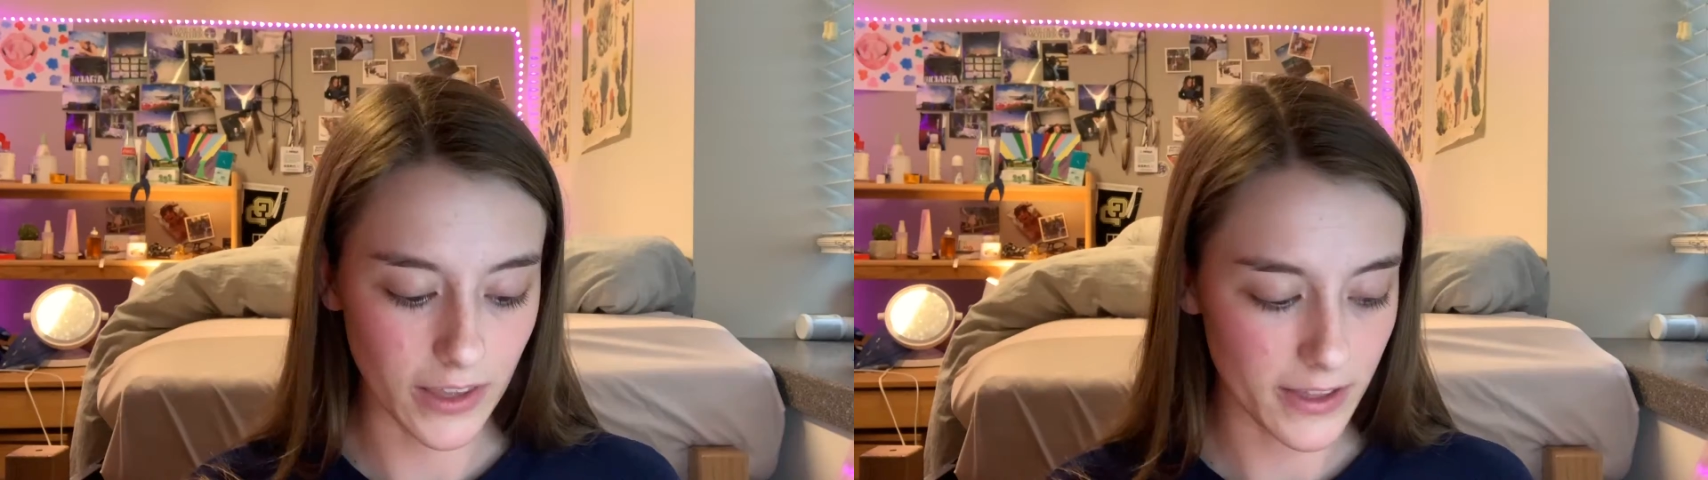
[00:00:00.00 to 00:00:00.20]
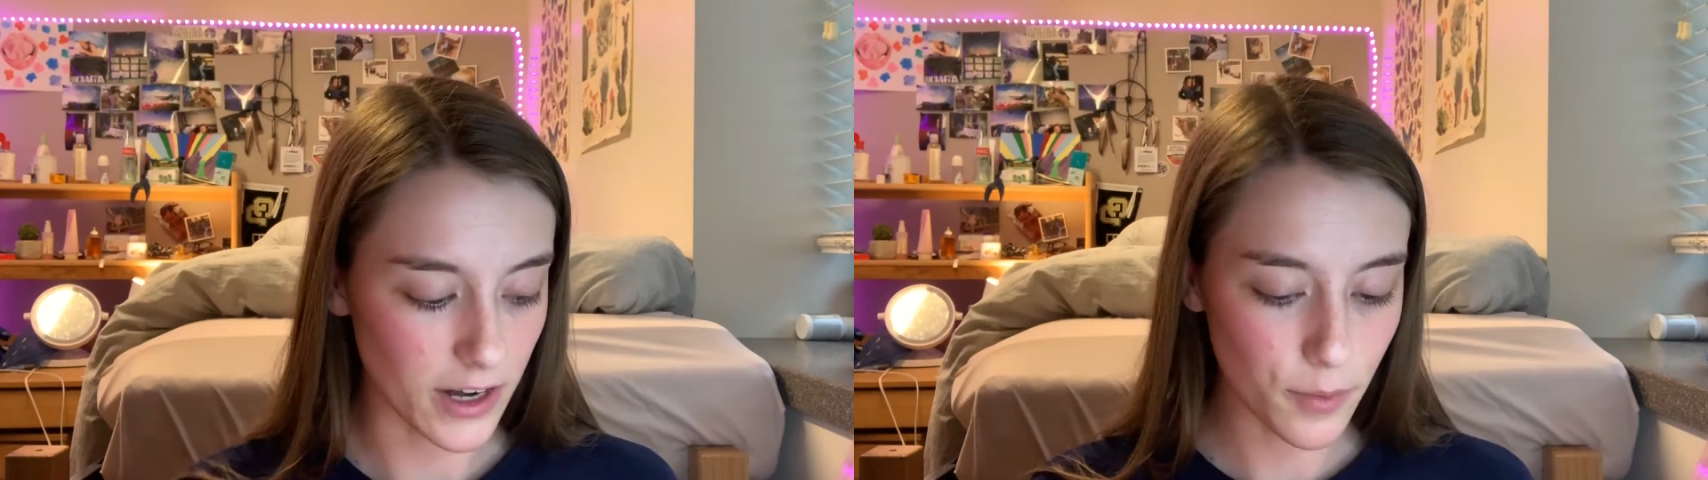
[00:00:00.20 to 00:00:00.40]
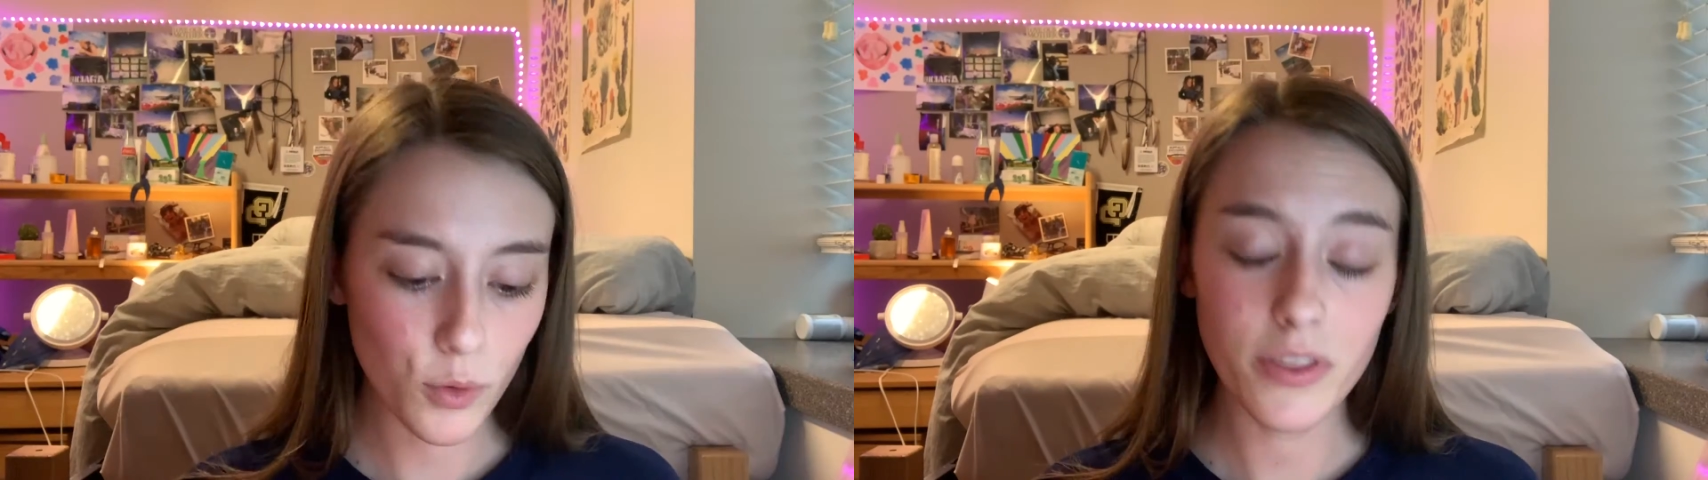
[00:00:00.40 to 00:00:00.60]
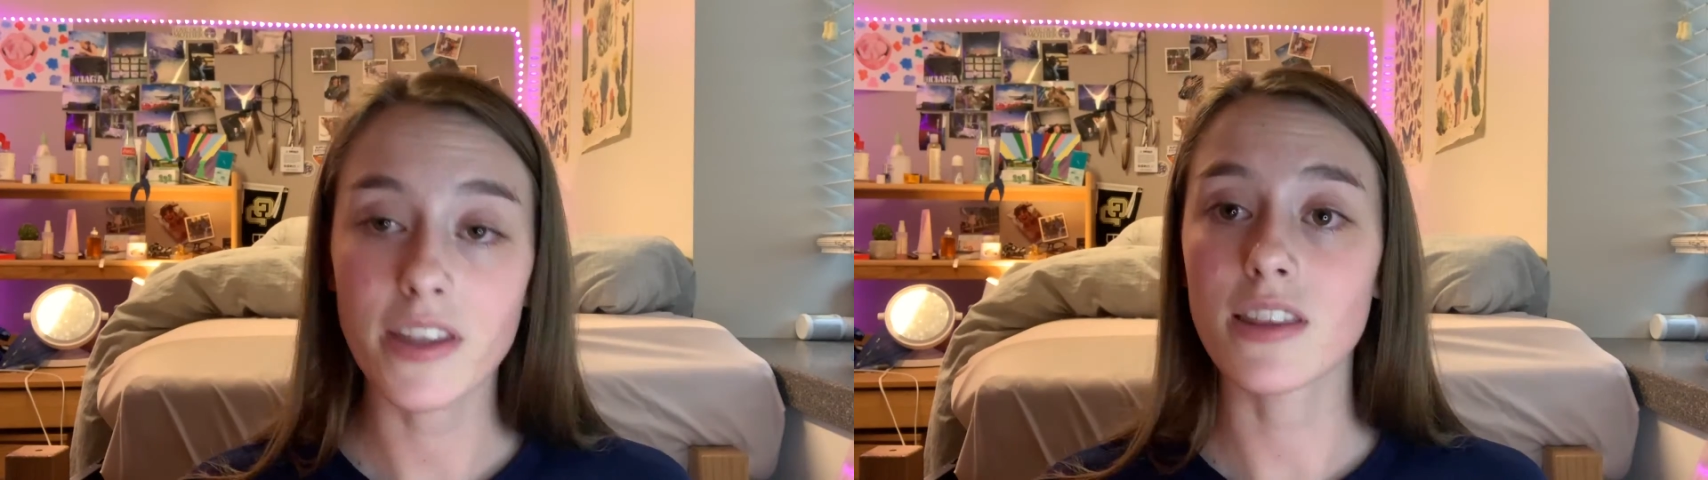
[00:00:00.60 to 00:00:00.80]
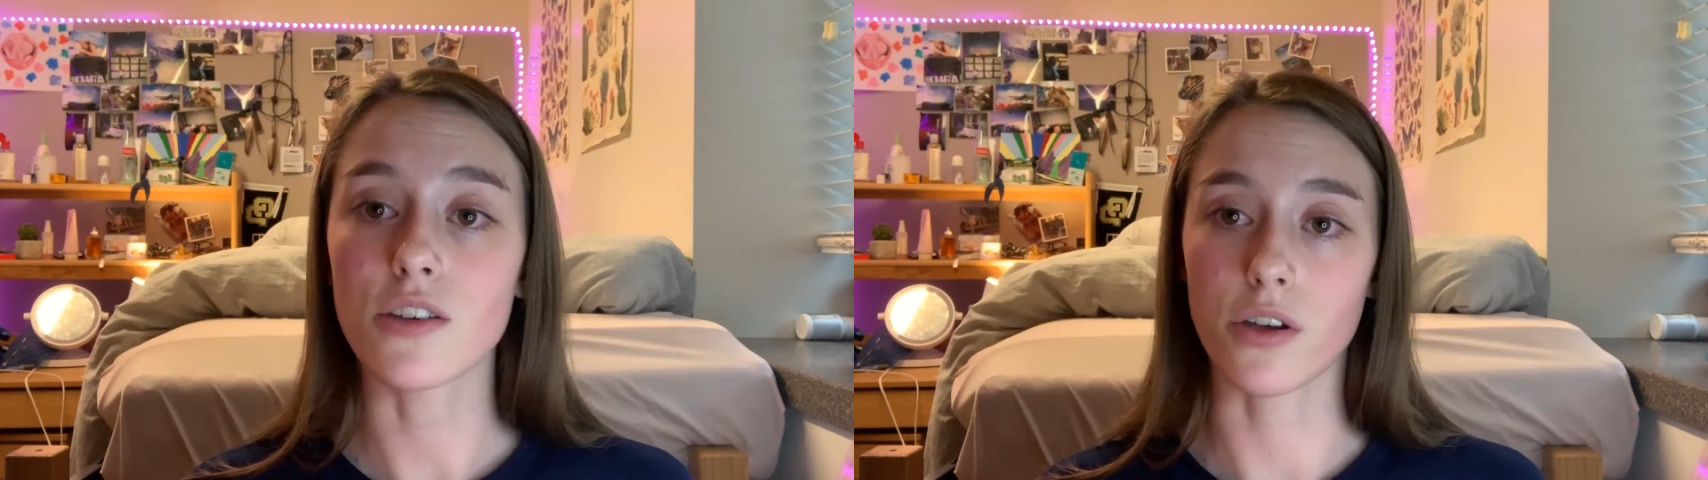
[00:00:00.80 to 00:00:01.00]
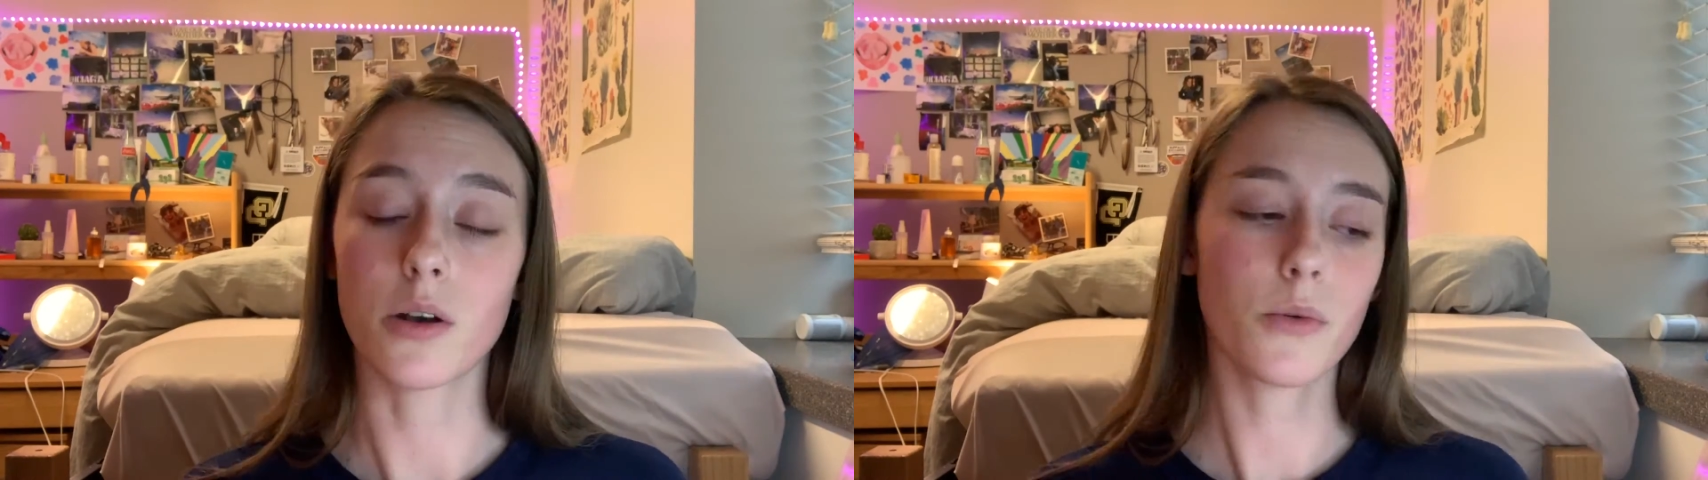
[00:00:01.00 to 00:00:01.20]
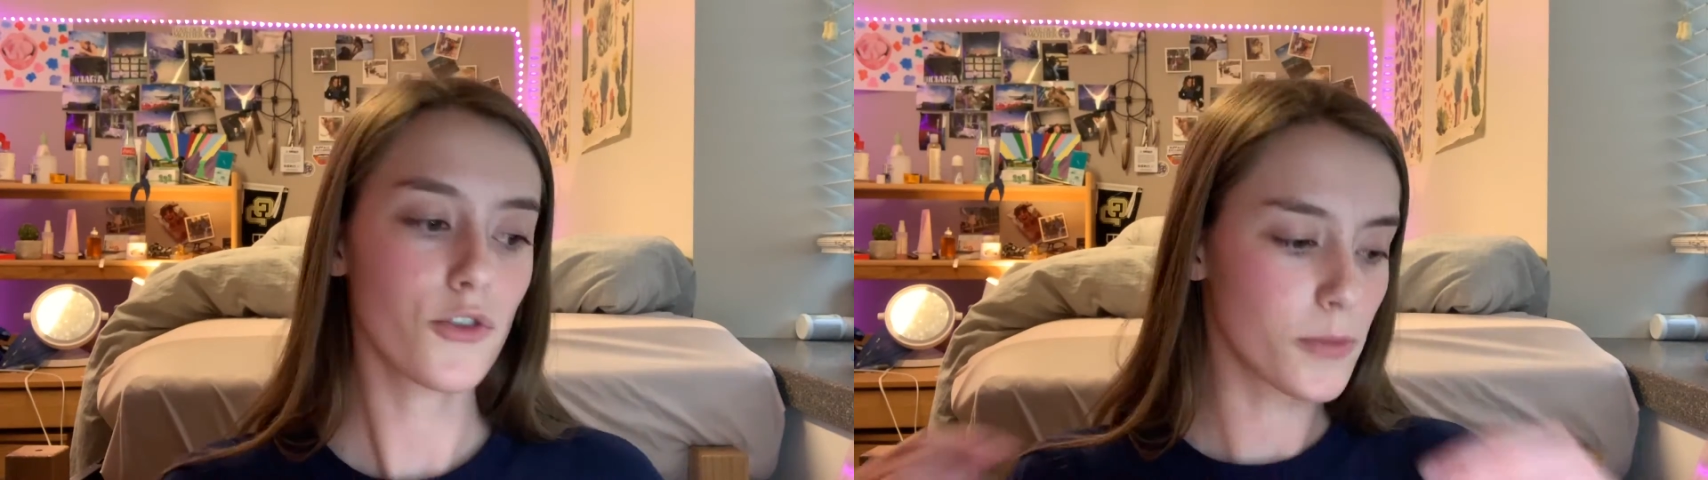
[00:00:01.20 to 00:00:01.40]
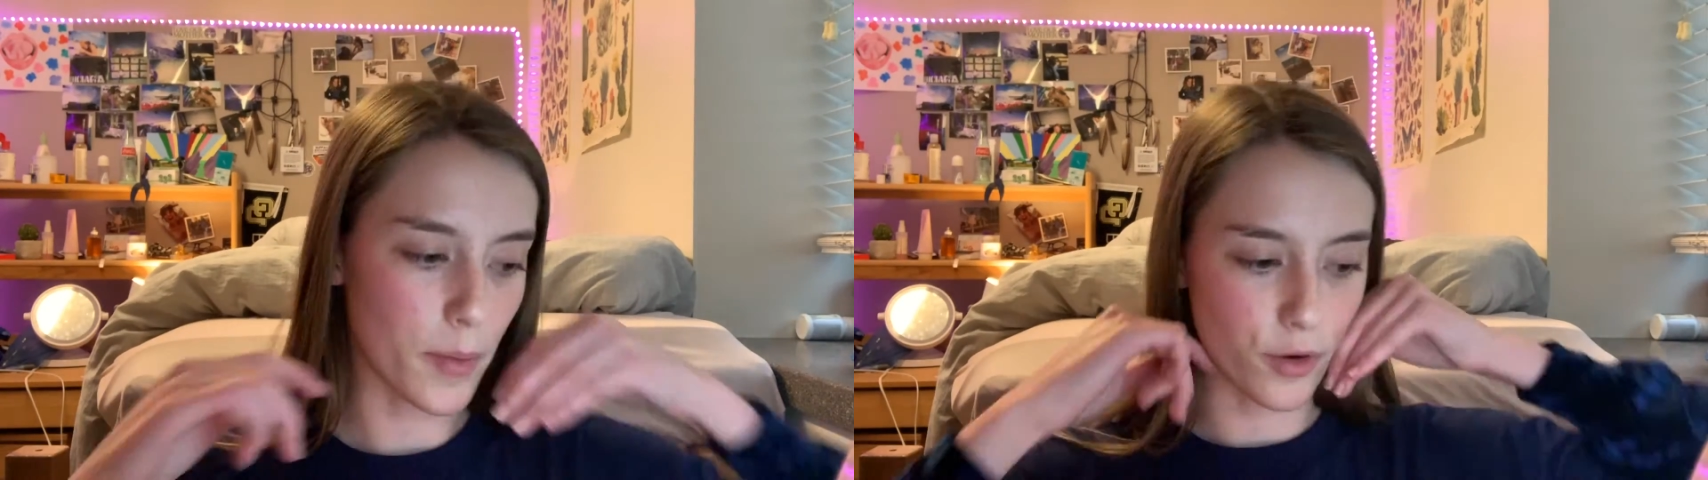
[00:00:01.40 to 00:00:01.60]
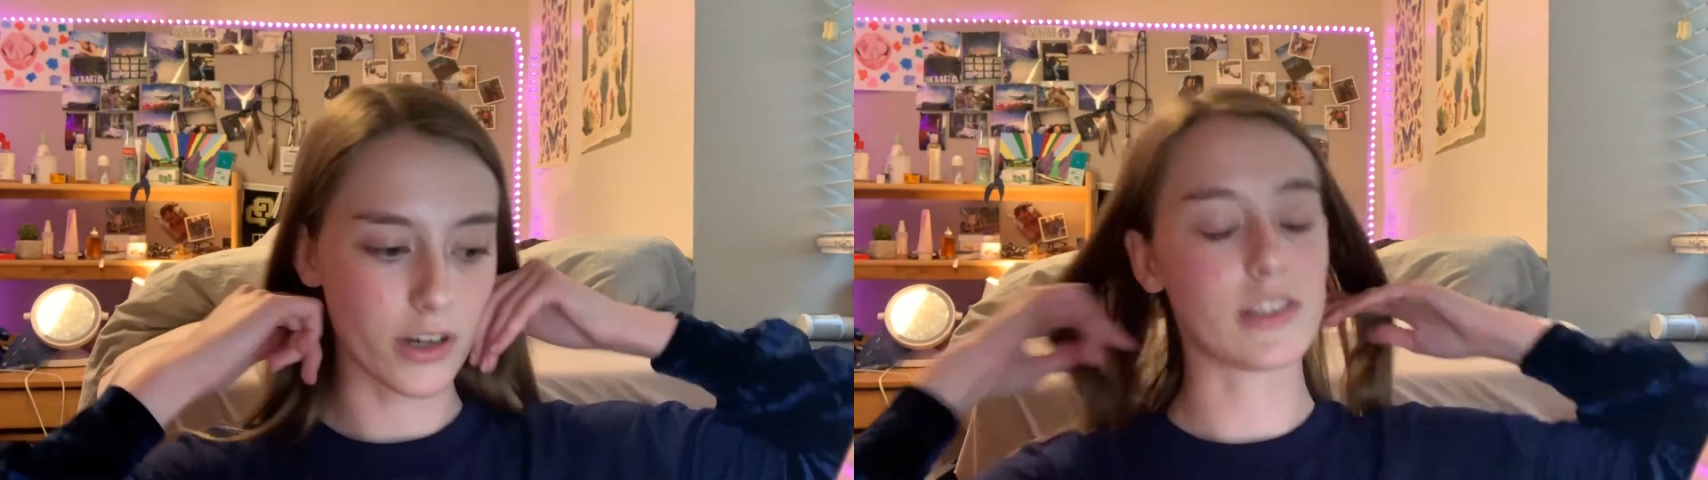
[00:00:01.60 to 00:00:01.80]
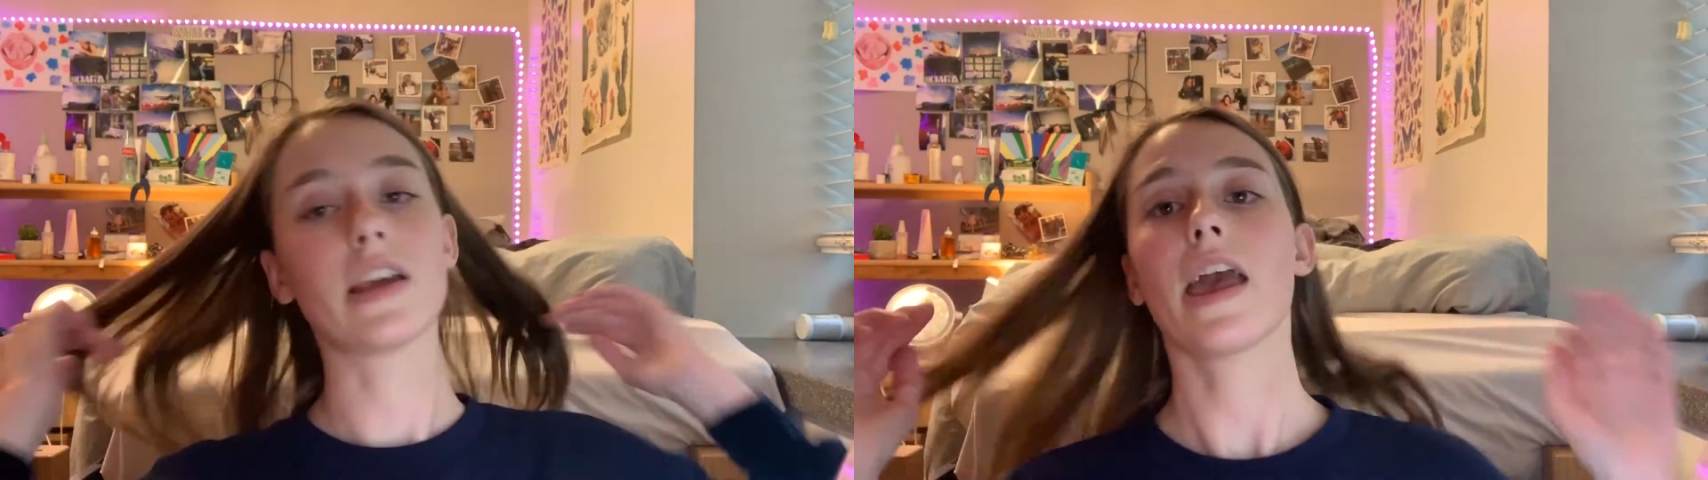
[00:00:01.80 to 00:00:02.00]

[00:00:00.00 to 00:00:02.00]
And the number one thing that you're gonna want to remember is that